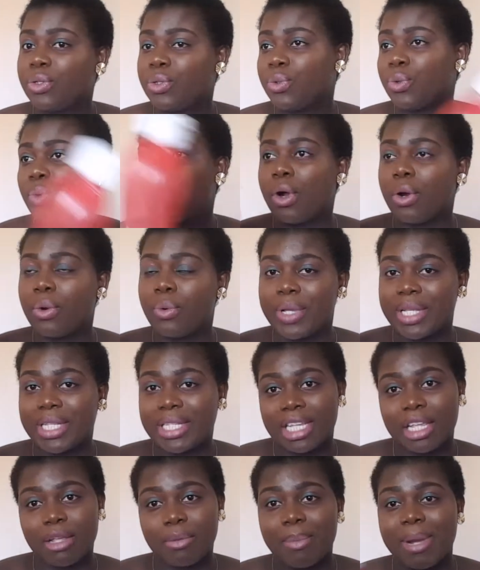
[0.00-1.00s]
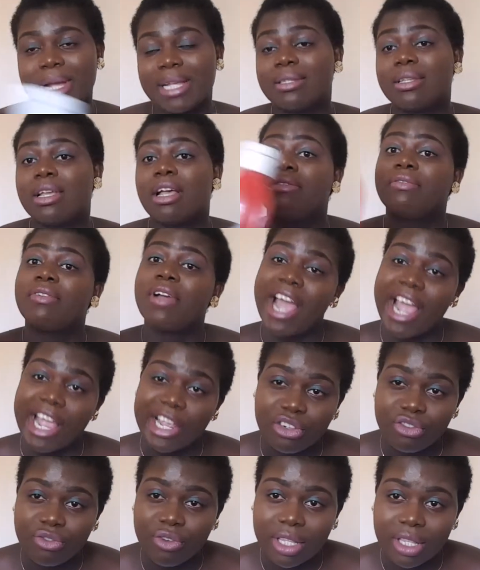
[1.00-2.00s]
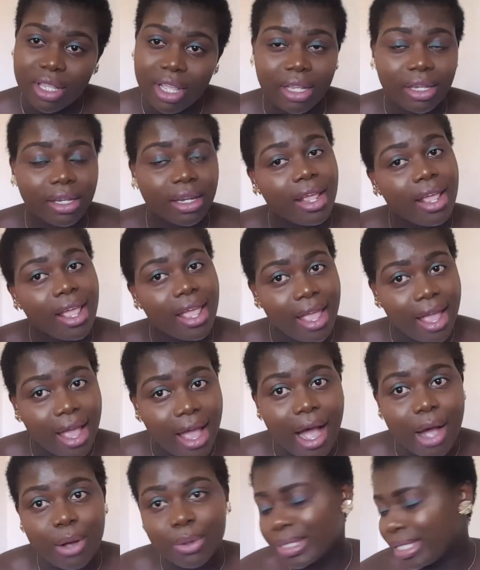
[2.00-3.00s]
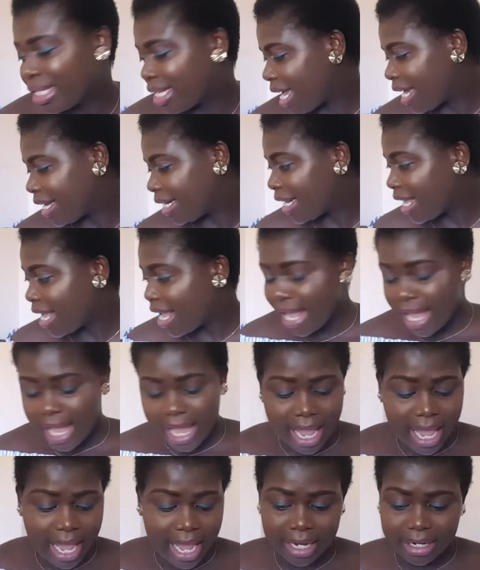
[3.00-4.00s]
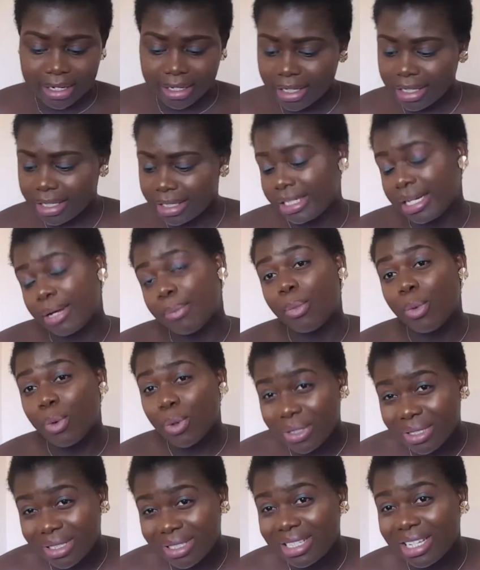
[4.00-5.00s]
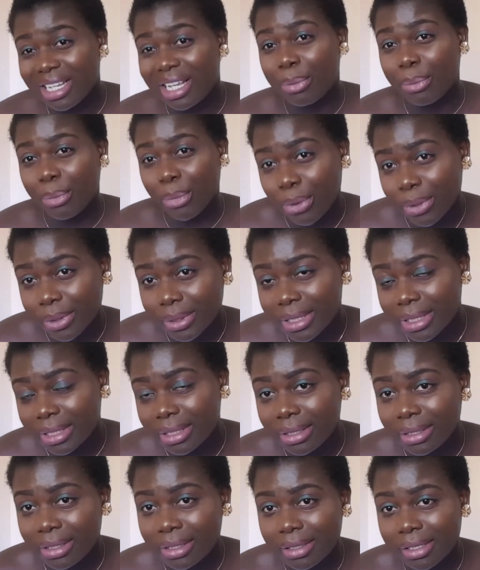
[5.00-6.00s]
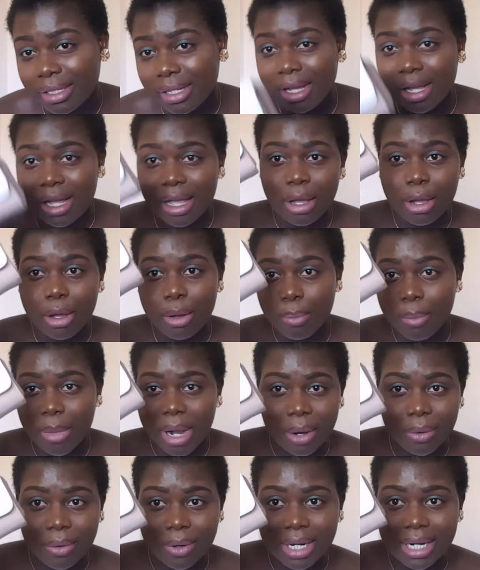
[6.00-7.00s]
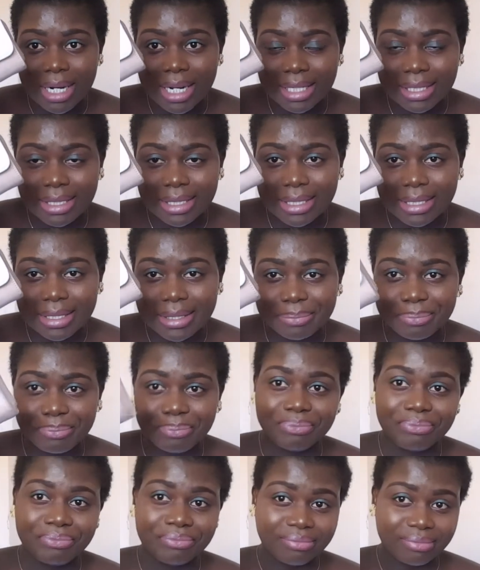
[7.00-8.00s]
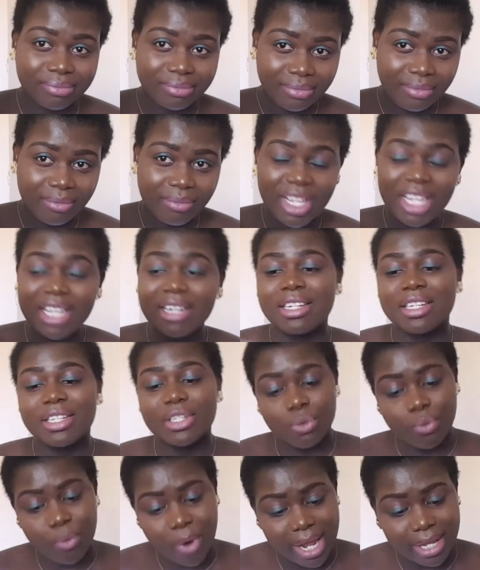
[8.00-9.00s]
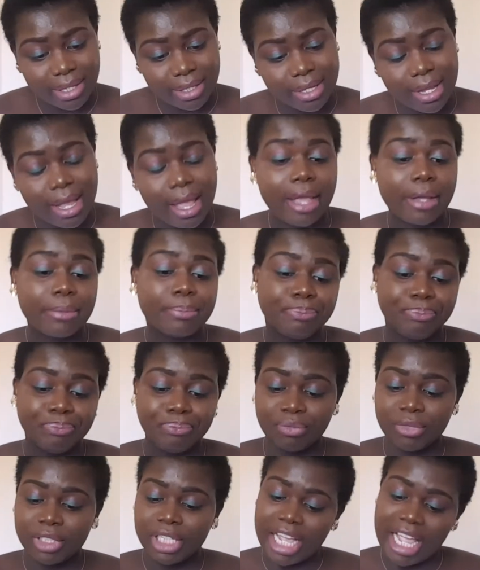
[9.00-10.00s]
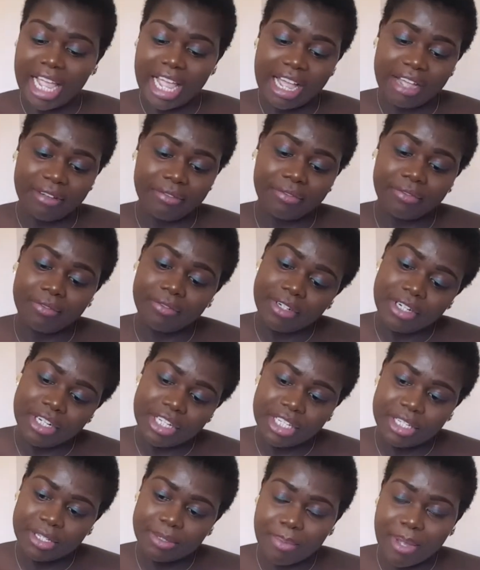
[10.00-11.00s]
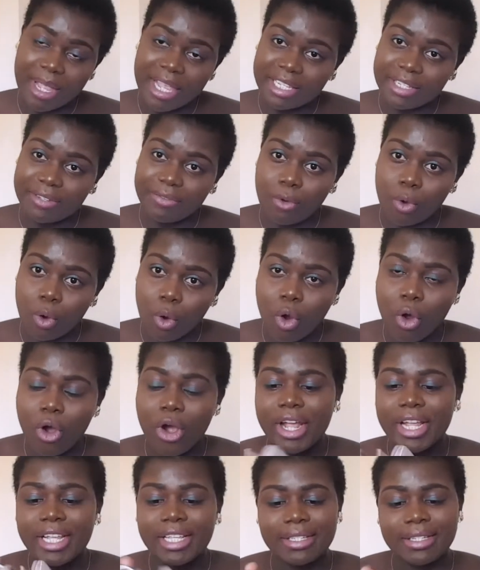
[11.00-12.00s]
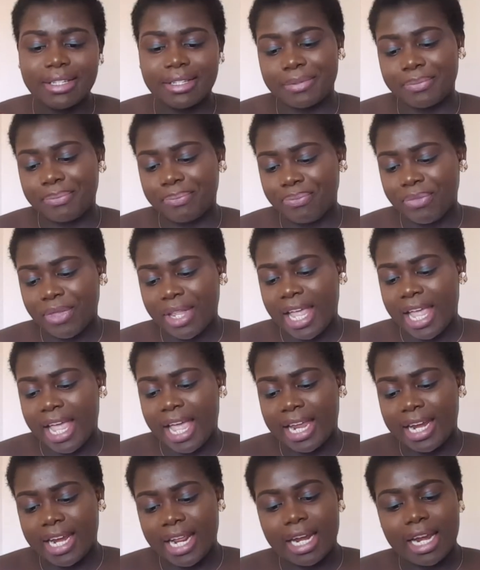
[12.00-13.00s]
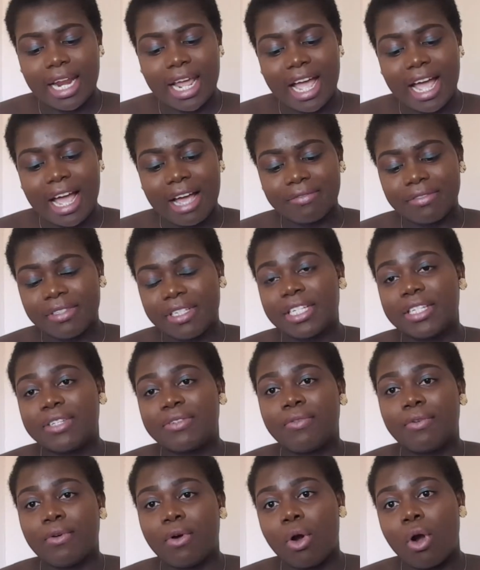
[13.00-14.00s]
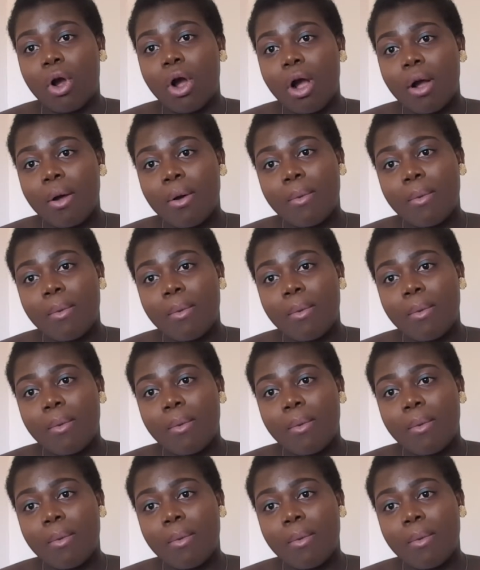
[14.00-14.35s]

to always keep myself hydrated outside. And the most important, my wallet this right here i have this space for coins and then i have this for